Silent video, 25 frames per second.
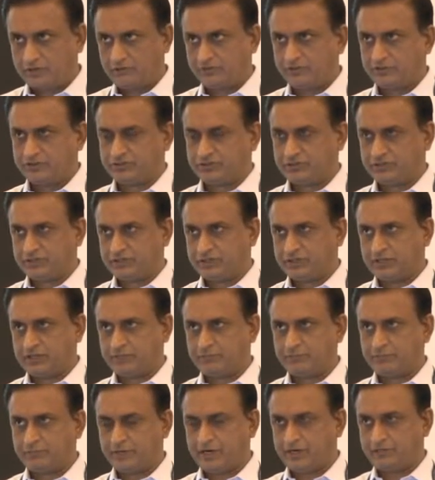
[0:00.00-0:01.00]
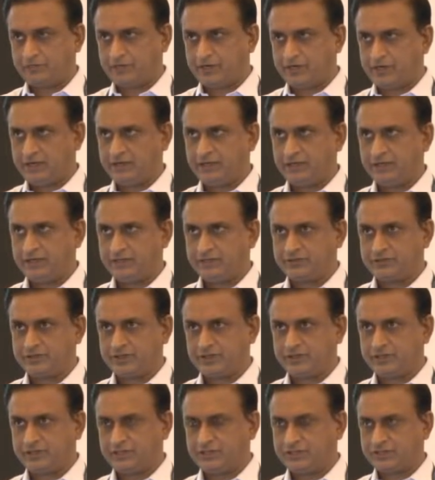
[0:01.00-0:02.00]
with primarily
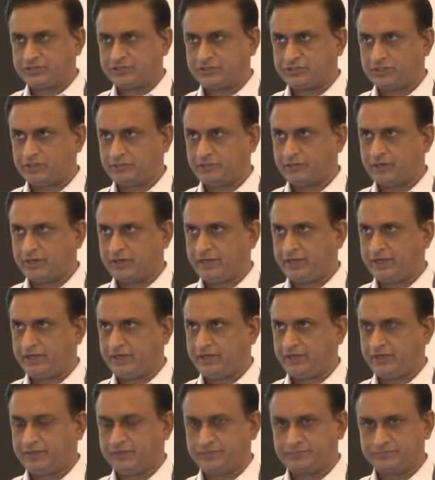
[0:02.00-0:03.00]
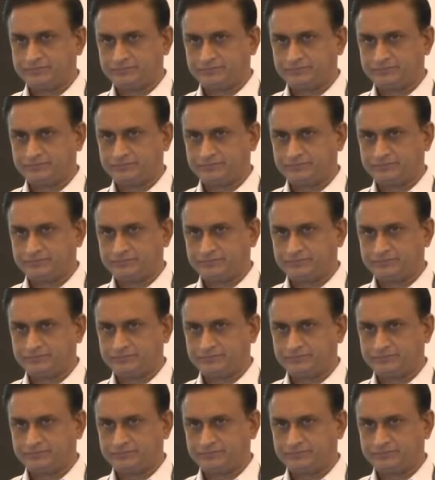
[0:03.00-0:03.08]
train detection by